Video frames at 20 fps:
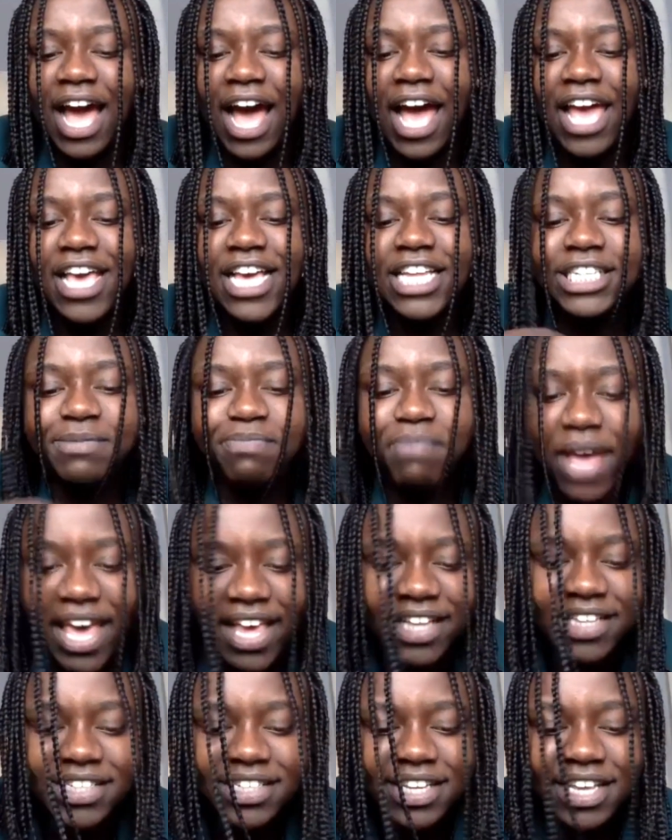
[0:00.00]
I
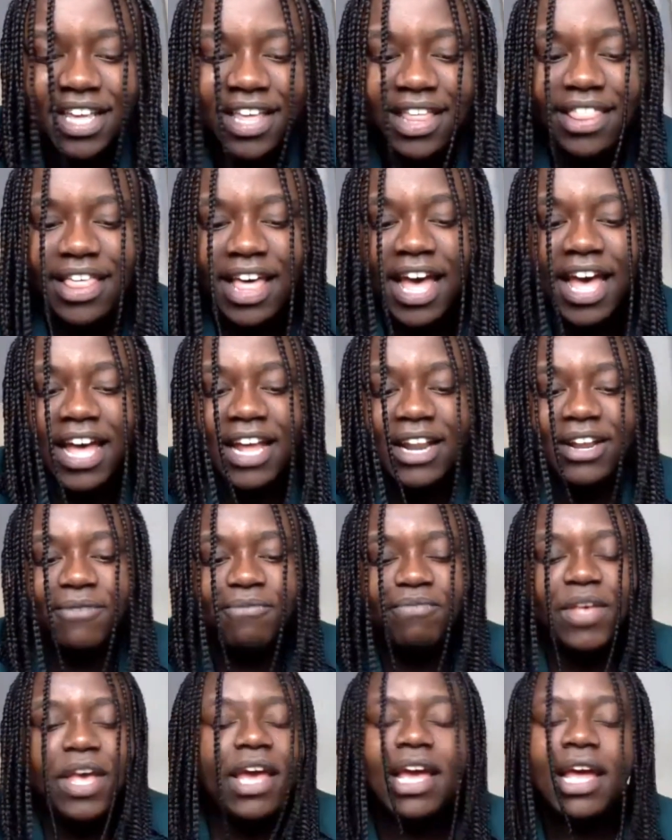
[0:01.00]
expect that,
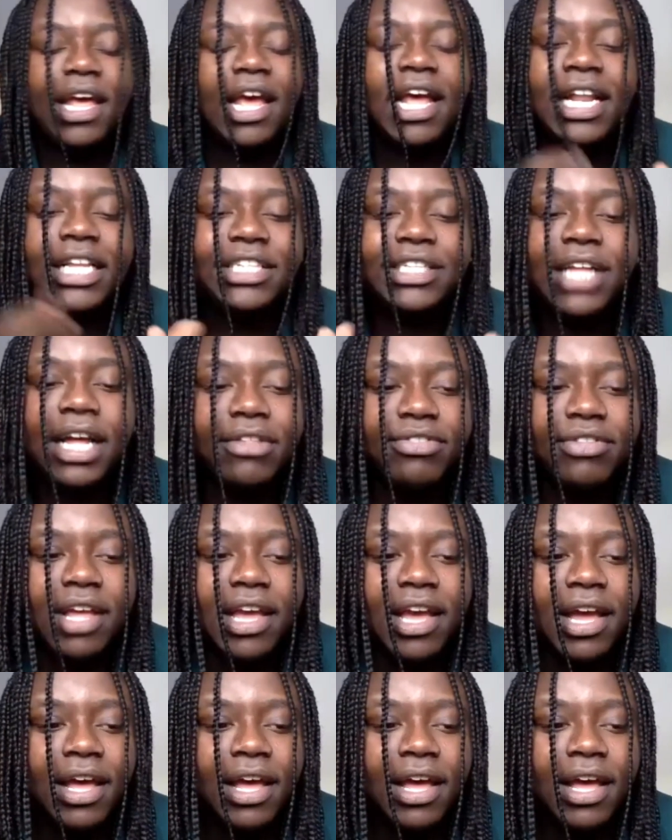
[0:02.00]
and it's not